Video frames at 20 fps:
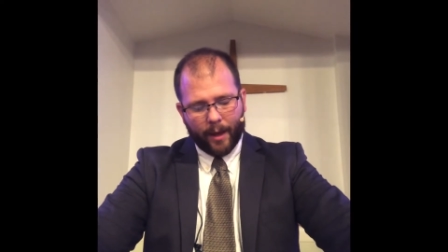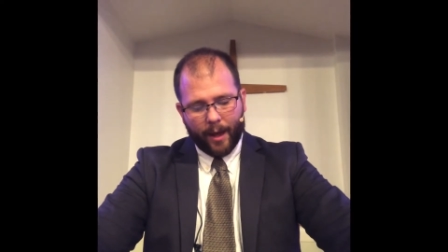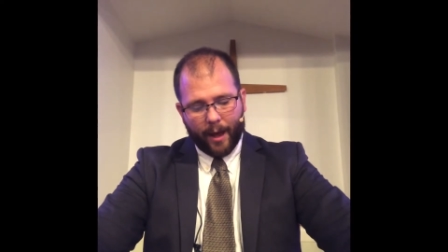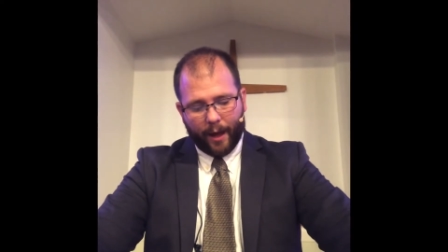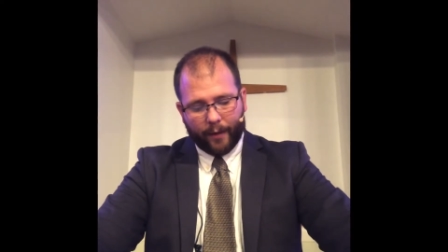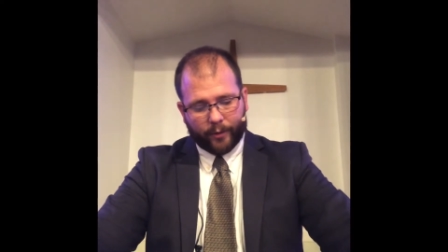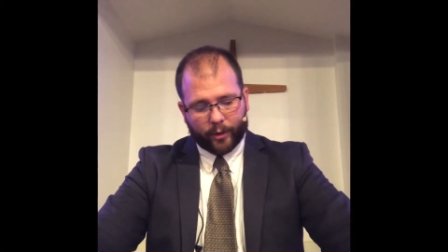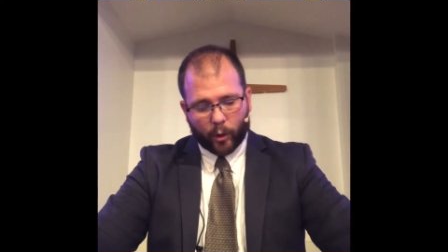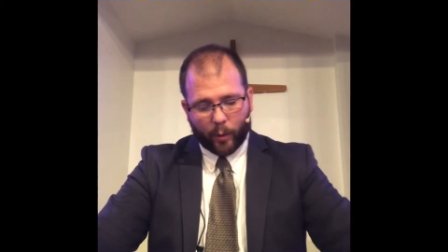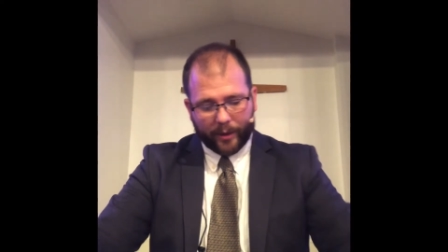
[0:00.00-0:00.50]

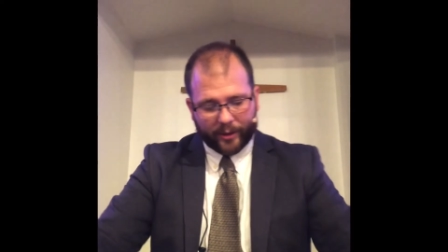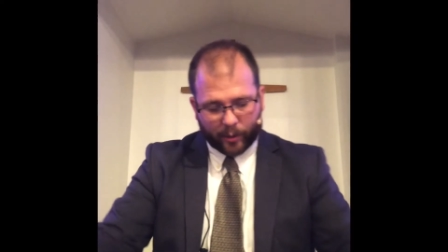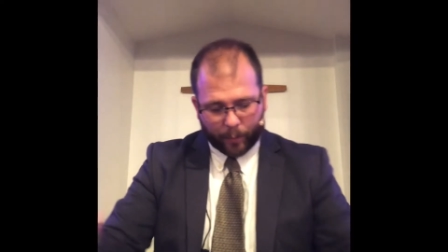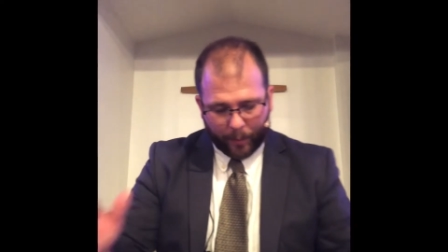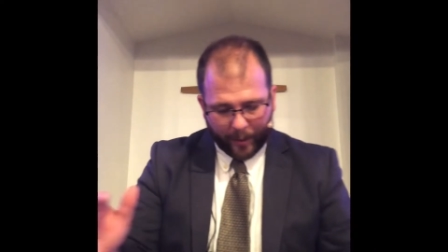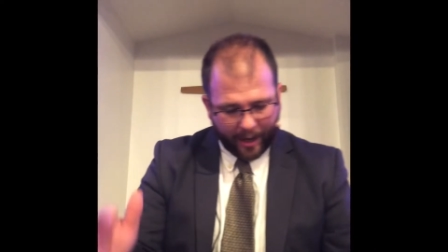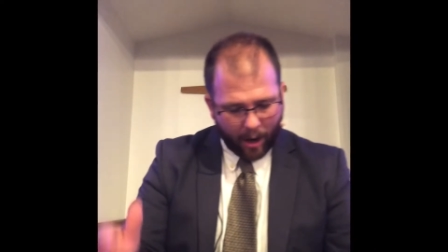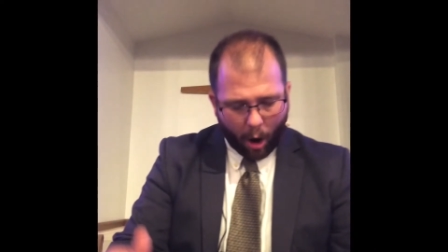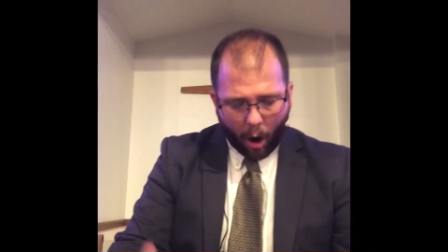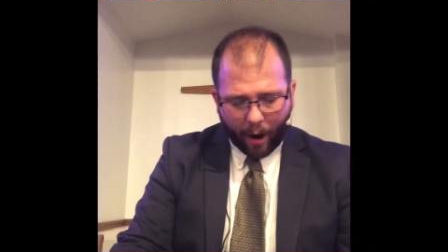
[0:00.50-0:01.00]
And so it's
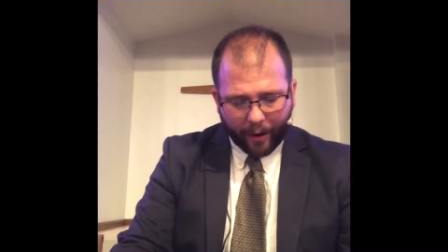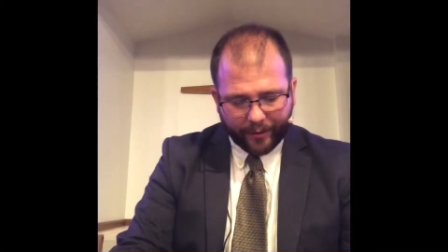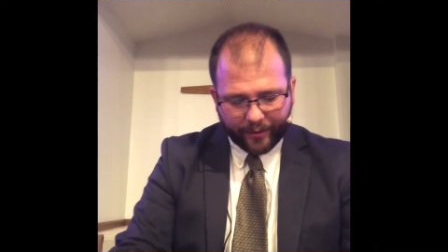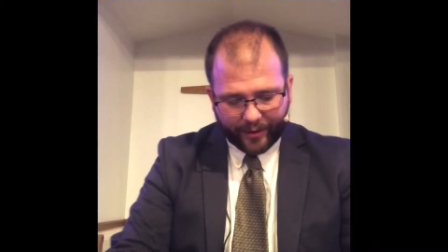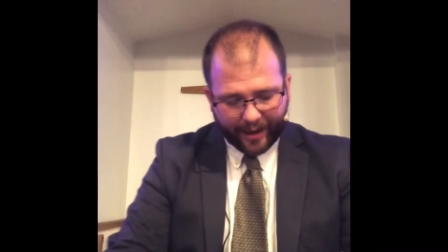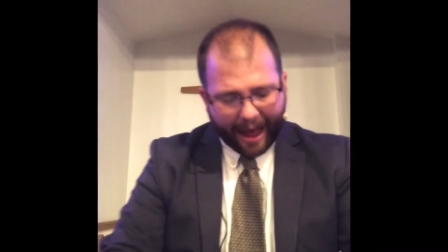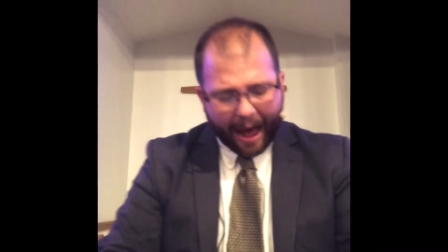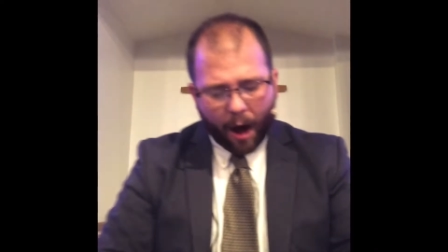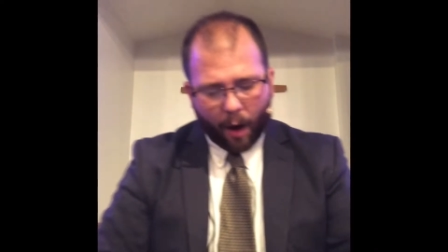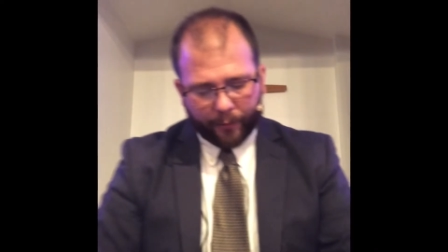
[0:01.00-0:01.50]
beyond
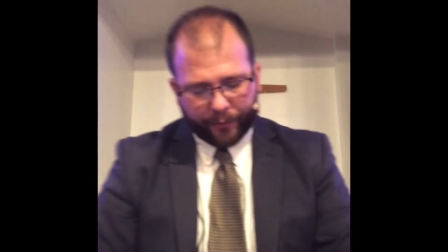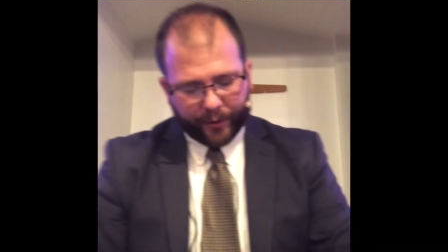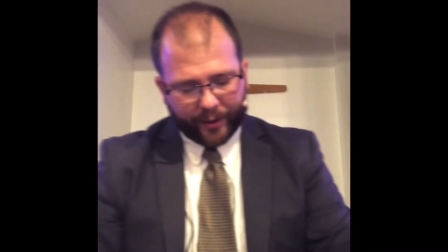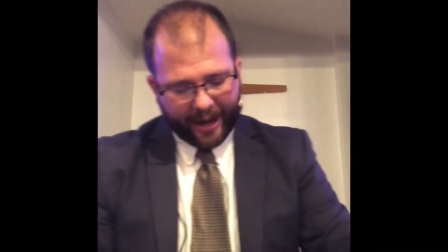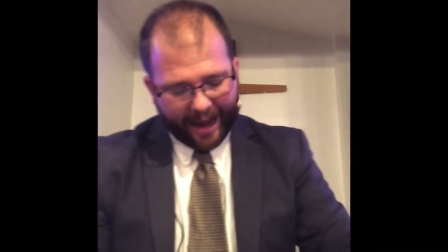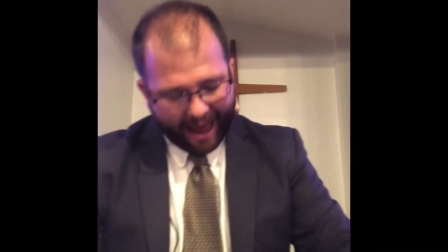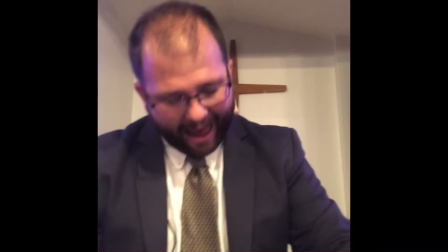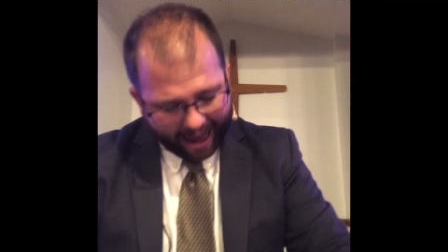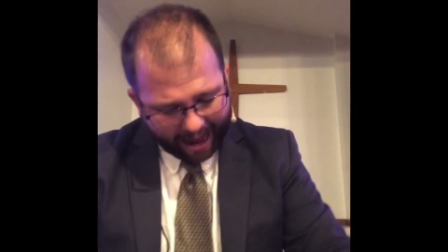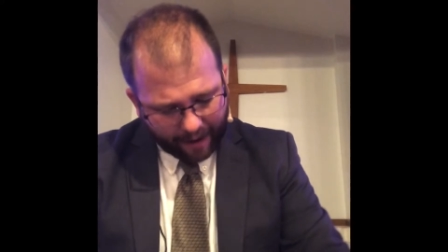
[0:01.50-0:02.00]
doubt that
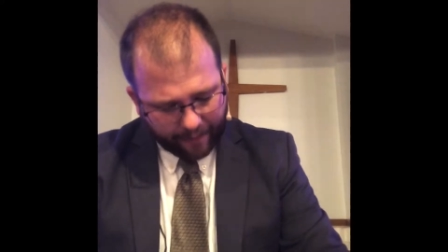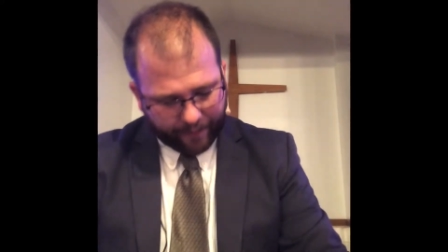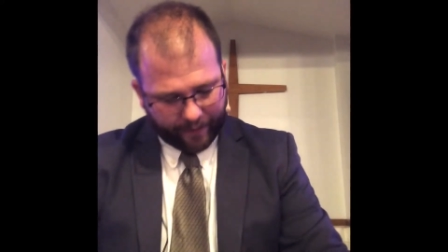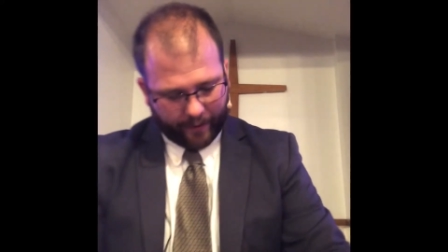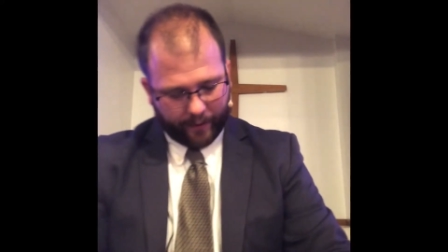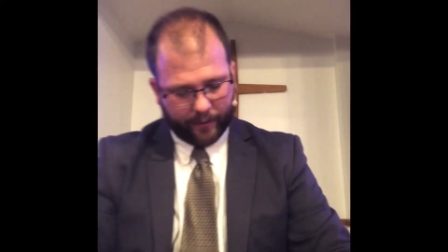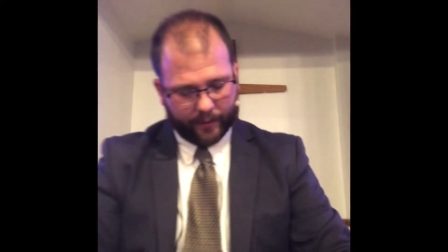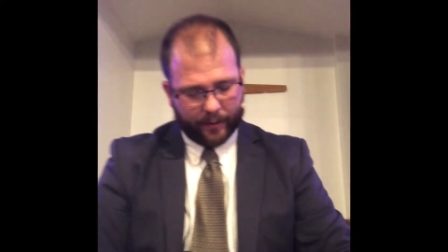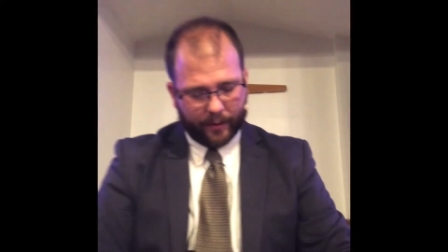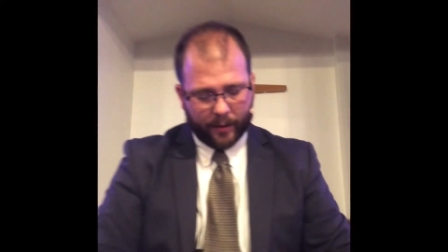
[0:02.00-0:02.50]

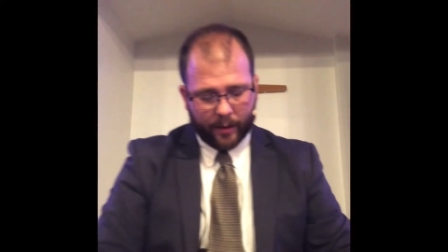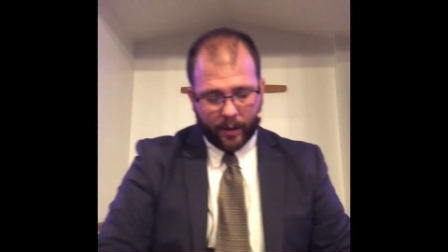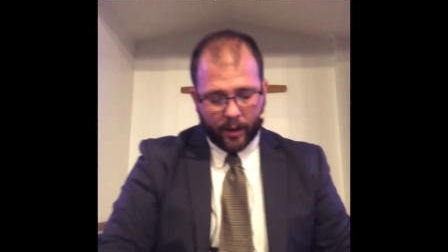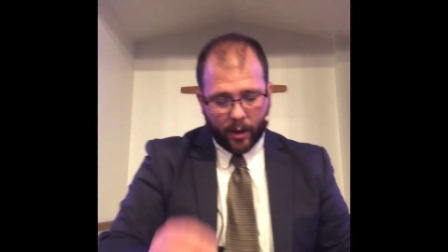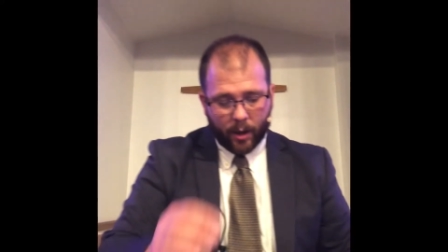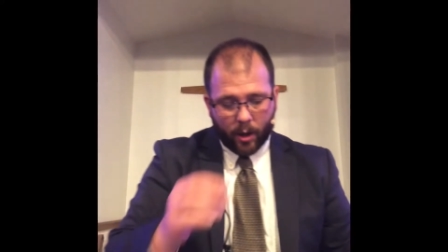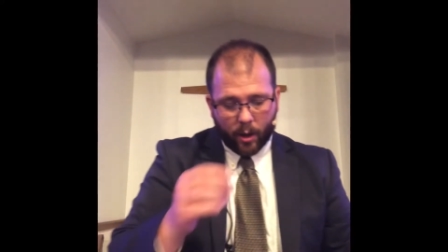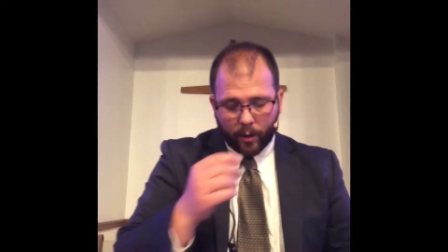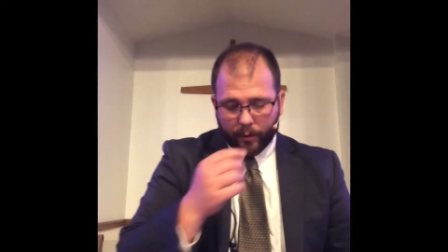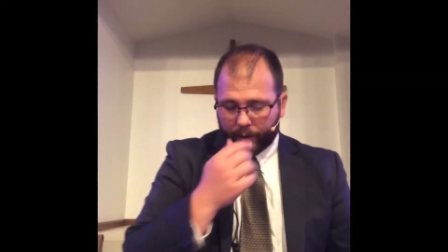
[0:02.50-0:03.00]
heaven,
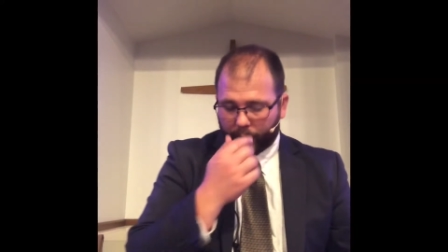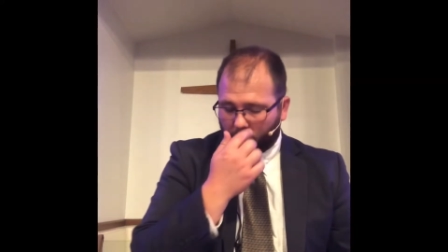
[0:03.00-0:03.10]
the